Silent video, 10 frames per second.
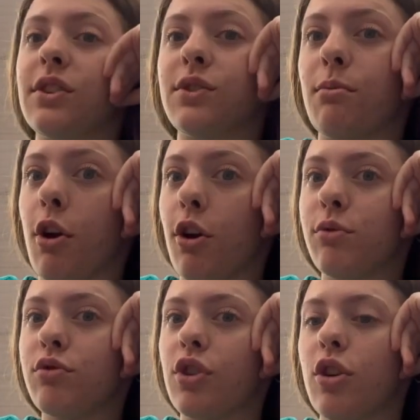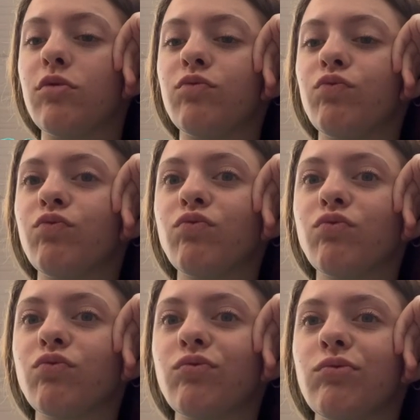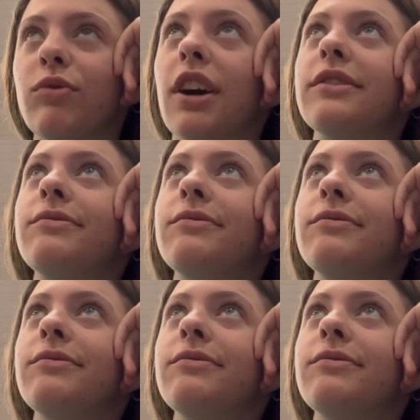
until tomorrow, so, yeah.